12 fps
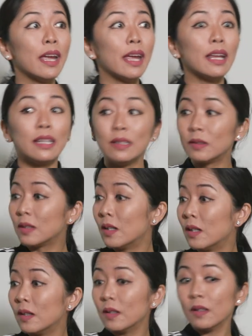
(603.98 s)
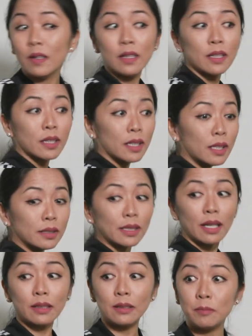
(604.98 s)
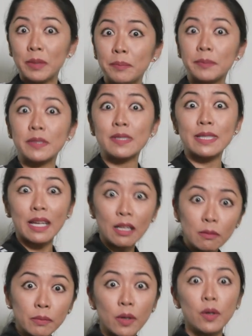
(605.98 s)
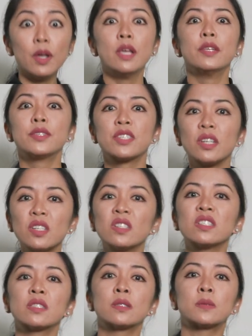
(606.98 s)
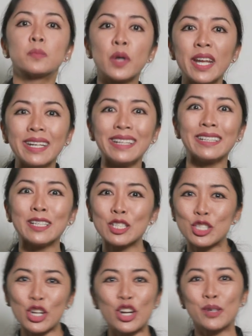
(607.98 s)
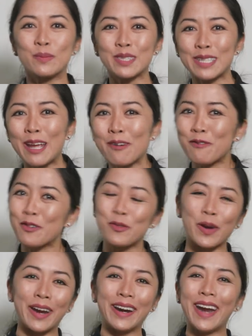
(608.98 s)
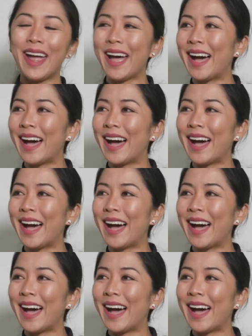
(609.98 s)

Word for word: and you go hit other people's elbow, so you're spreading the germs everywhere.